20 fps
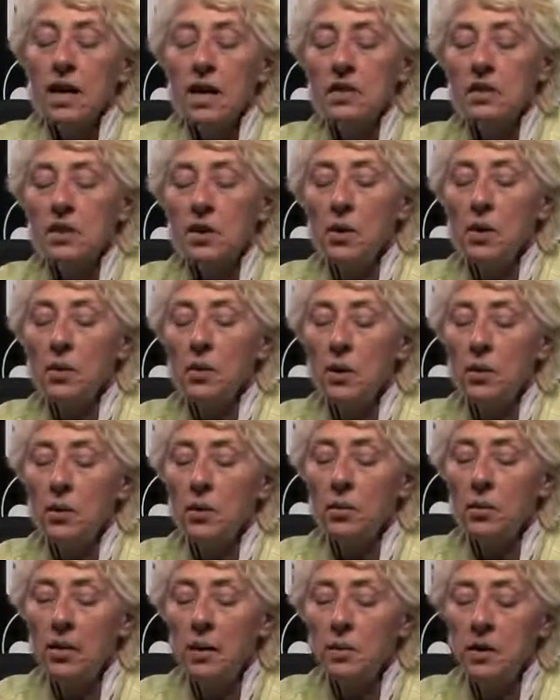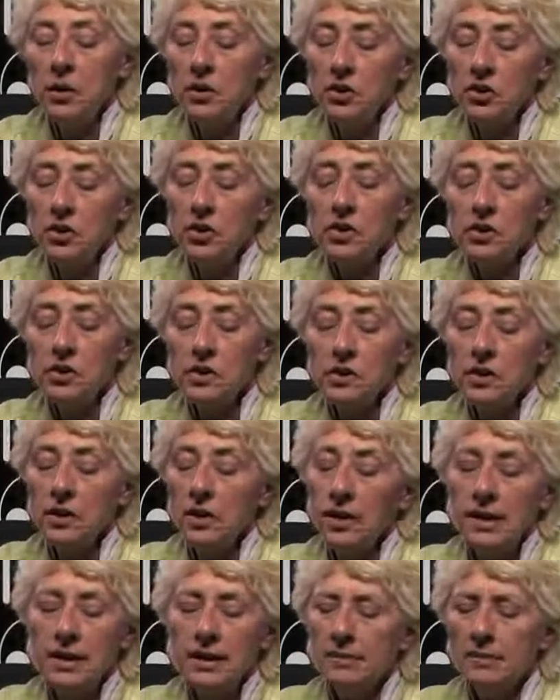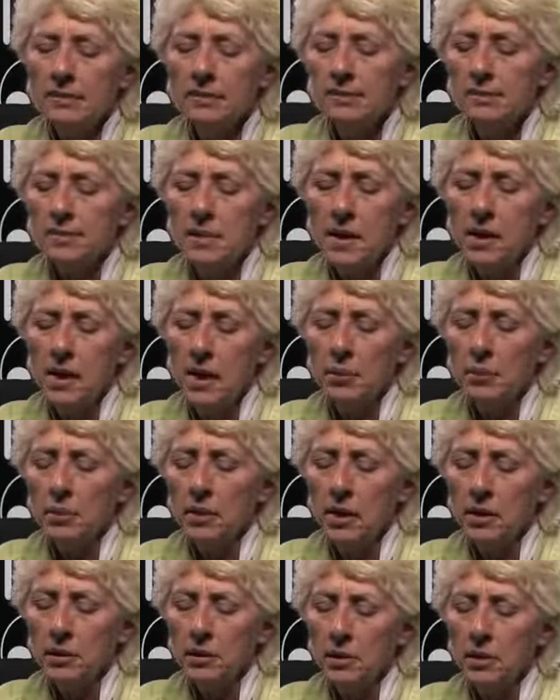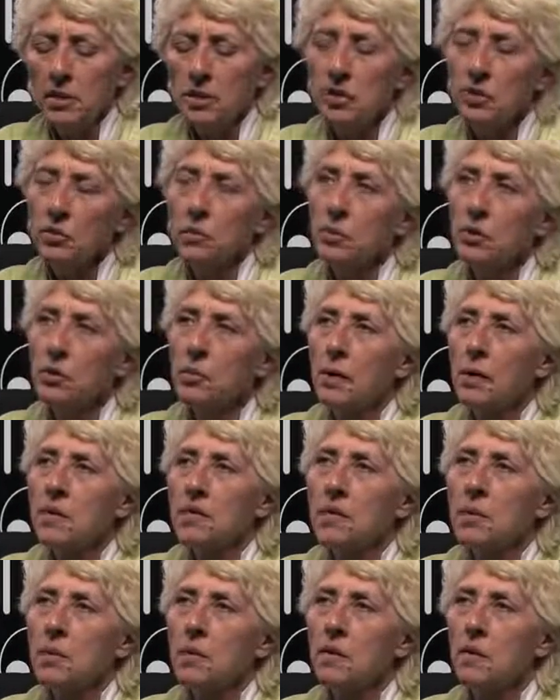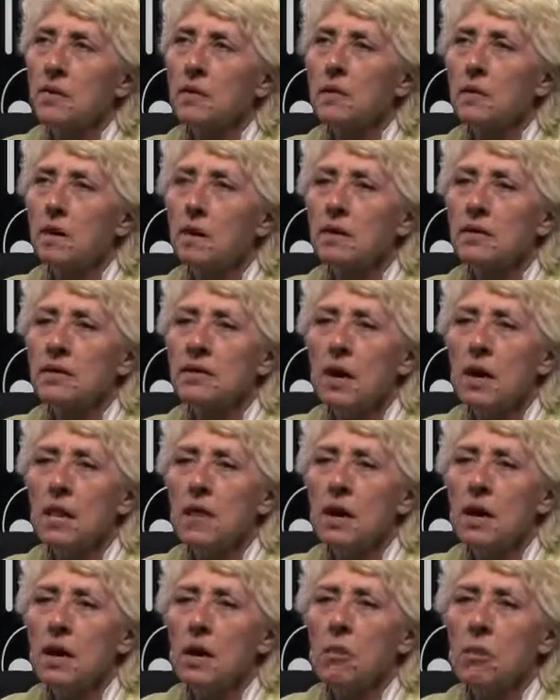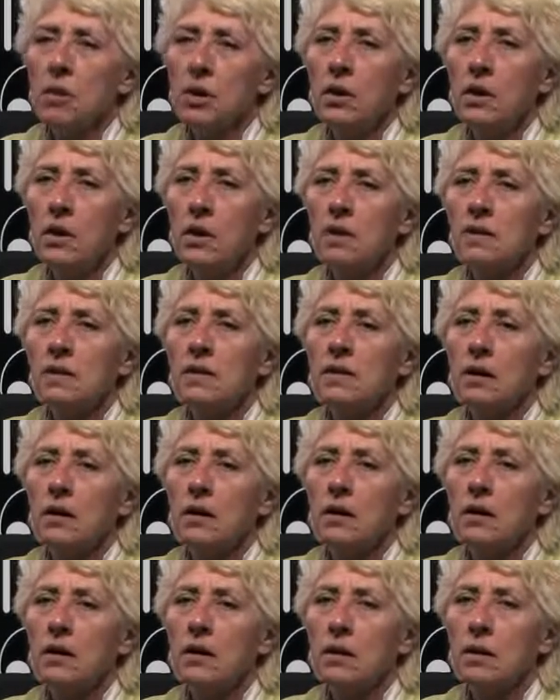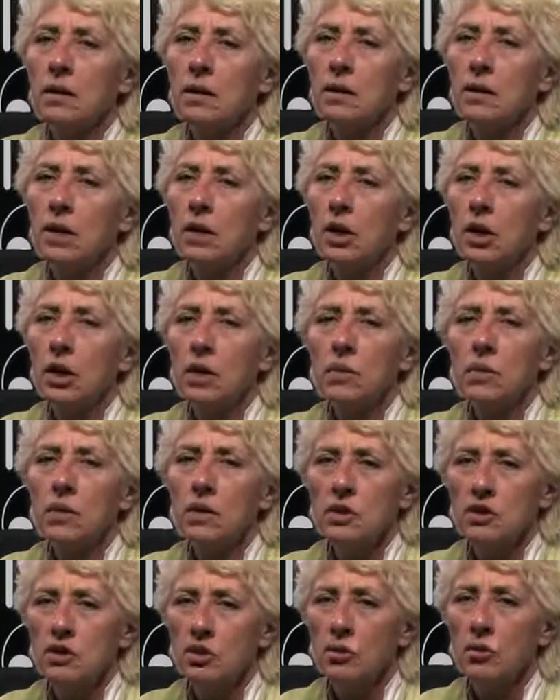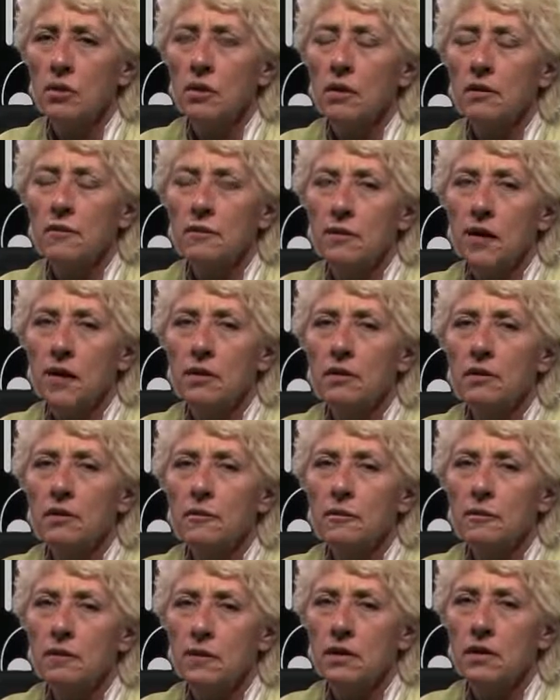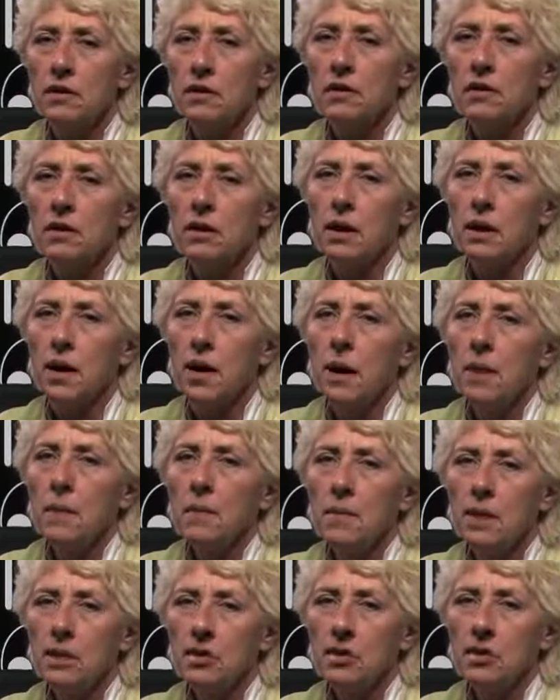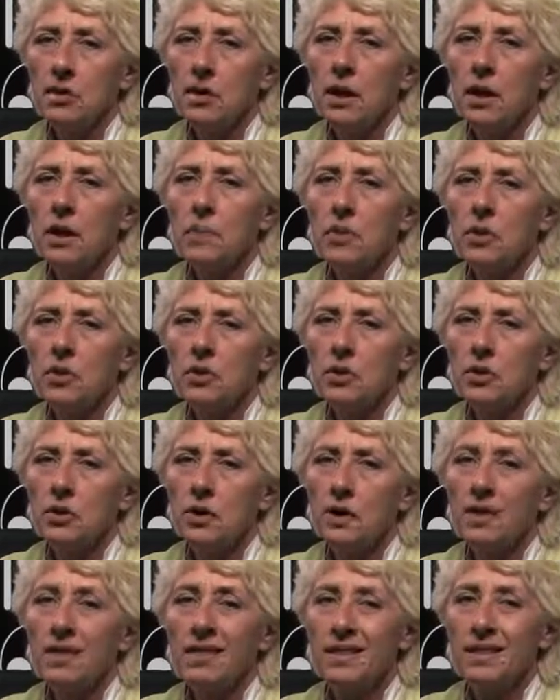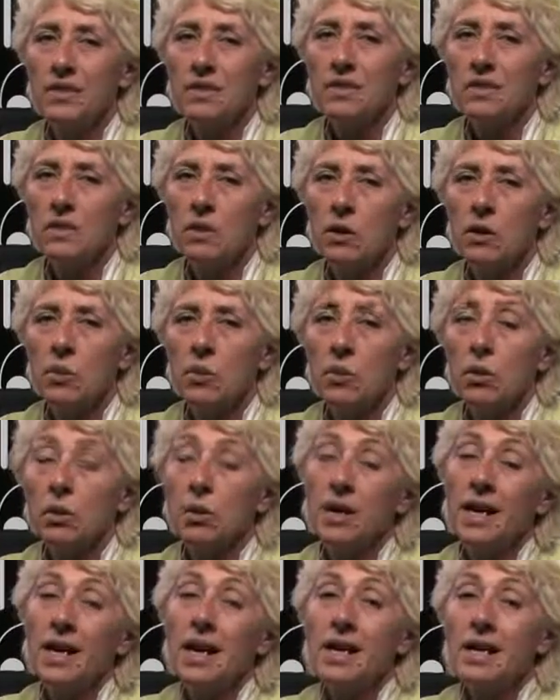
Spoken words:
And so I thought, well, maybe I shouldn't be that blunt with the children about some of these things. And then I realized that, these children are affected physically, mentally, emotionally. This is their world.